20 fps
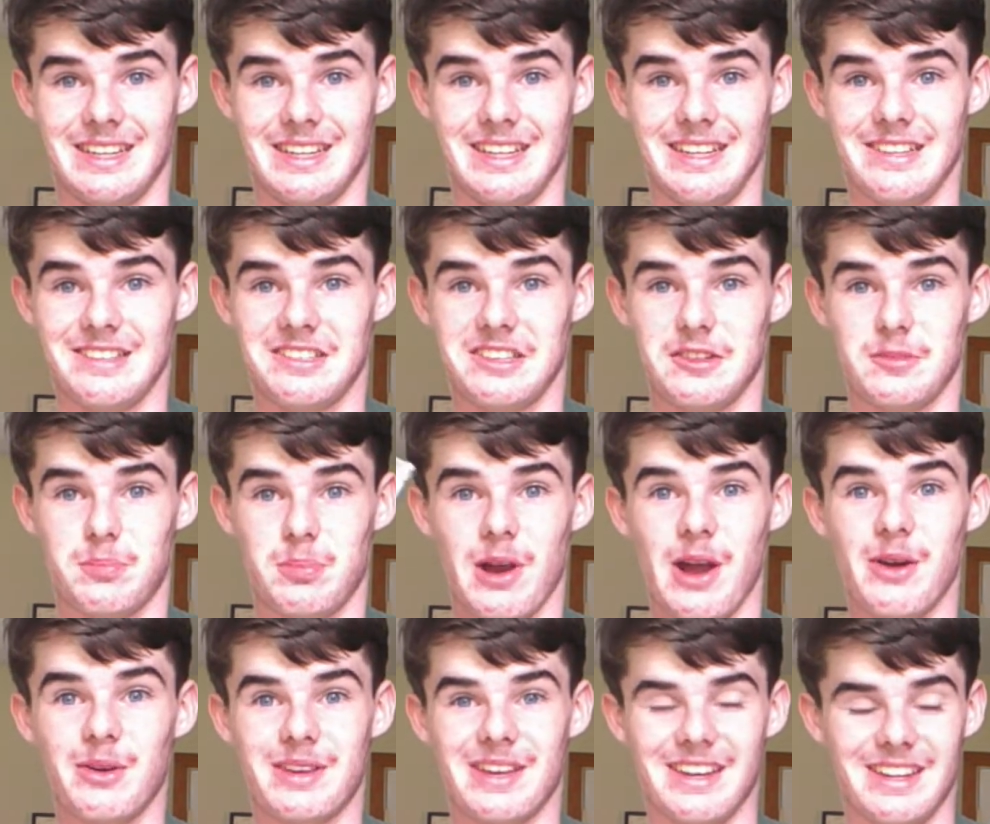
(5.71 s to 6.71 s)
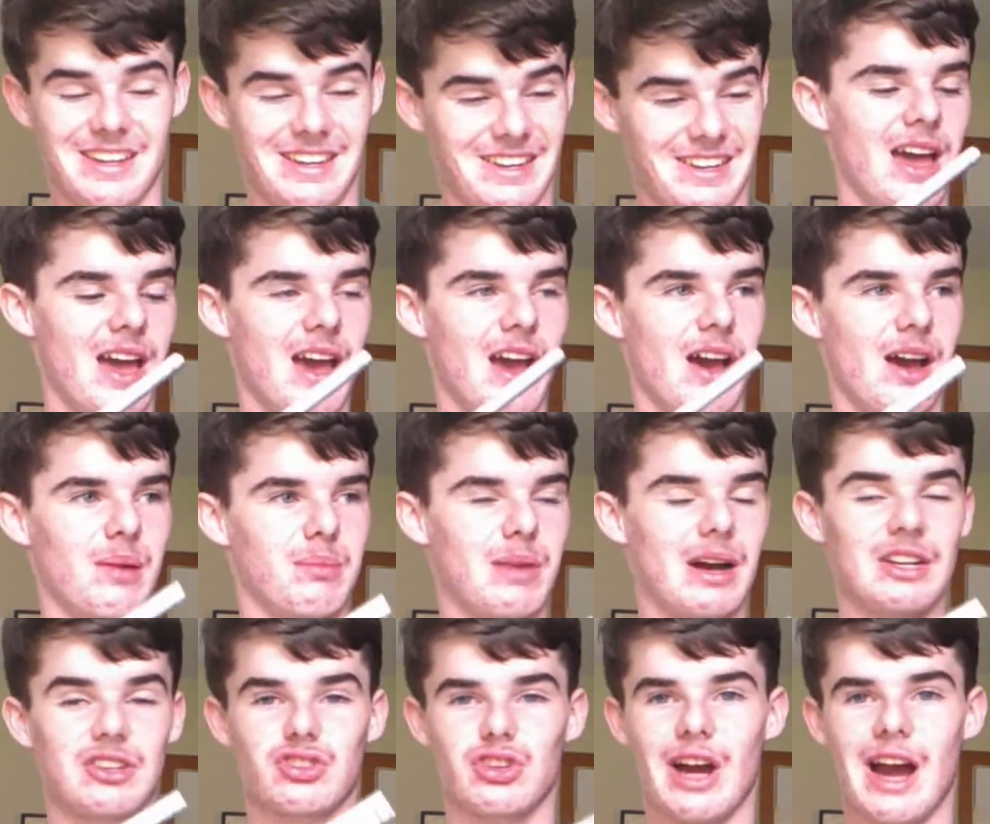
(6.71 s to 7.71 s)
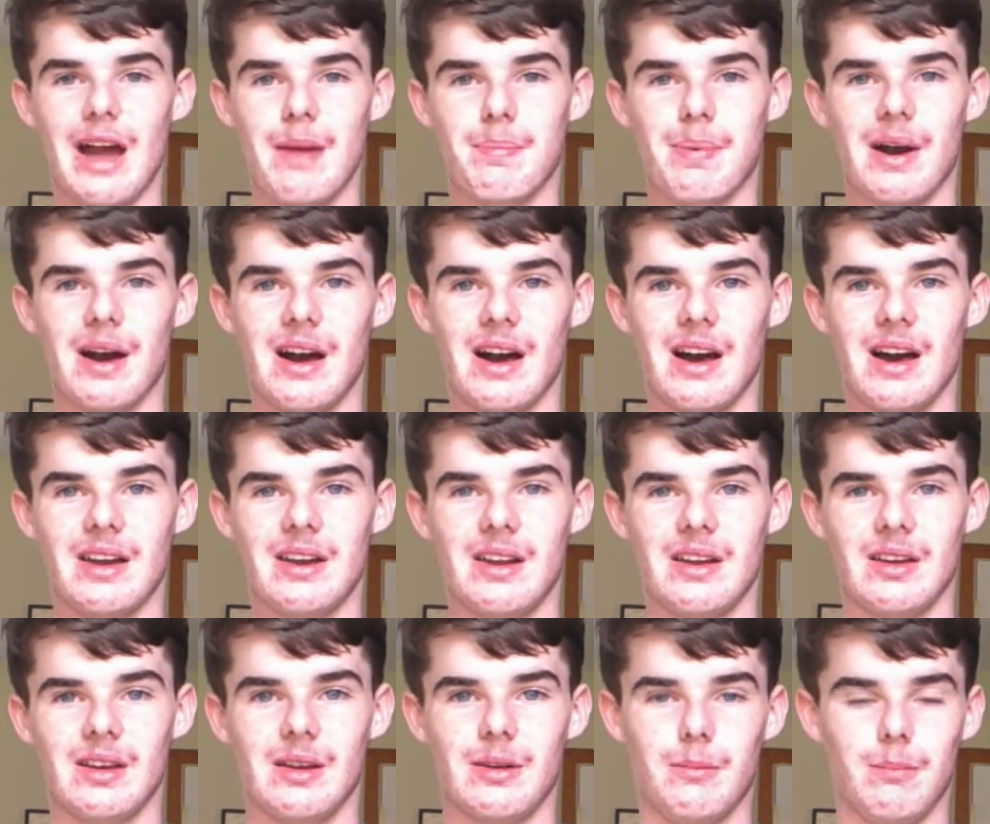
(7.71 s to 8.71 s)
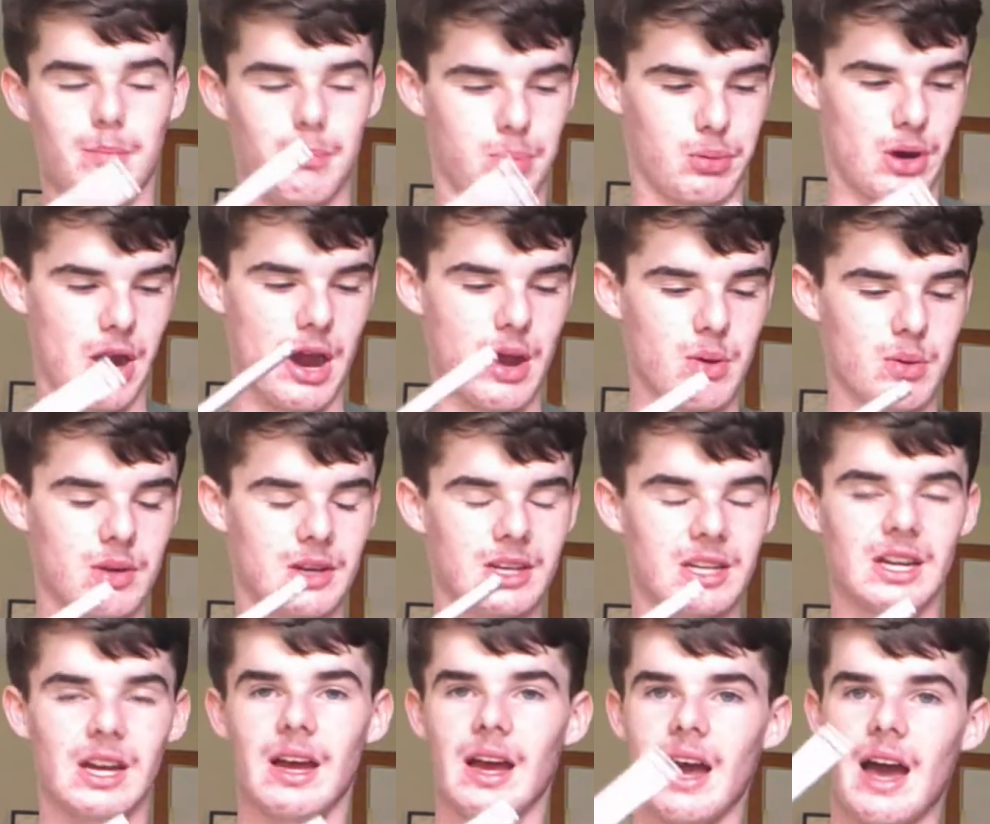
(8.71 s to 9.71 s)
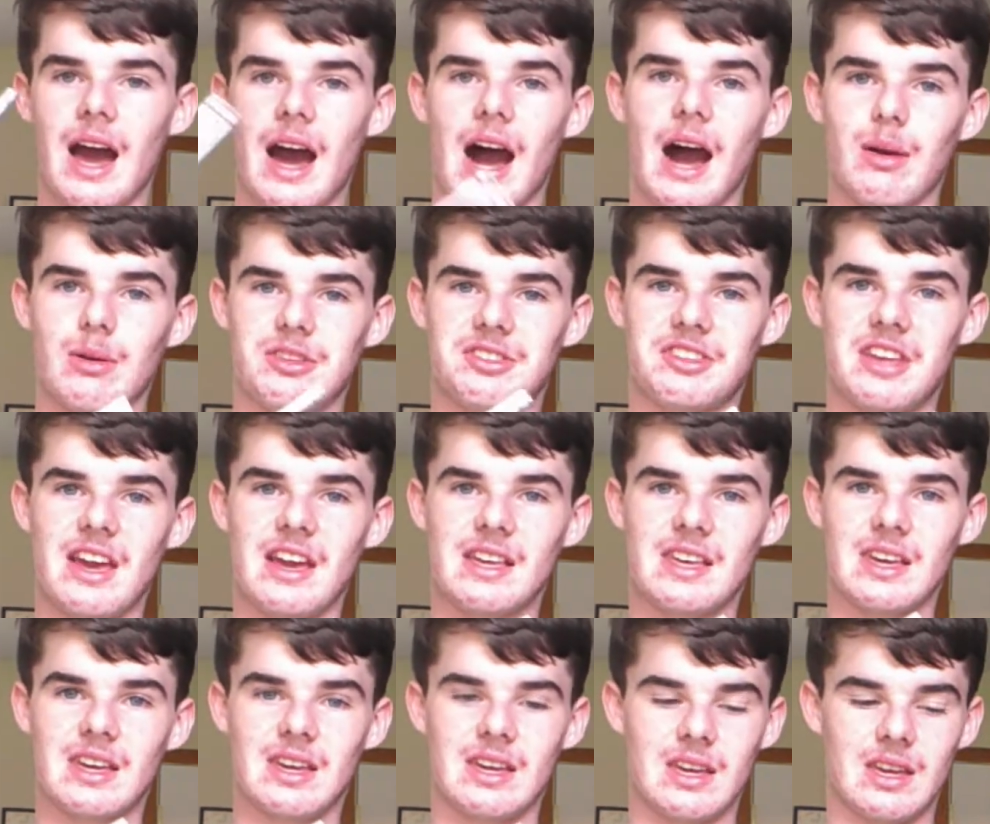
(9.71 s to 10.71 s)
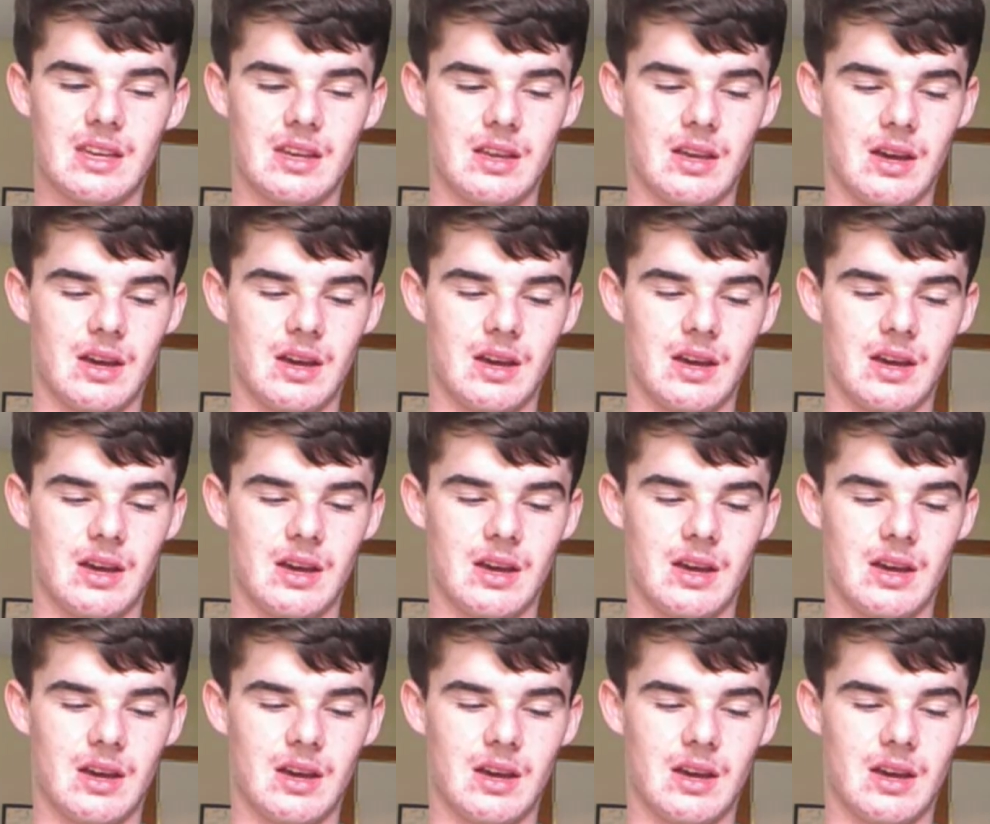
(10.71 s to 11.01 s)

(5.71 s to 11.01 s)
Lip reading: This is broken. My tripod broke. I was taking it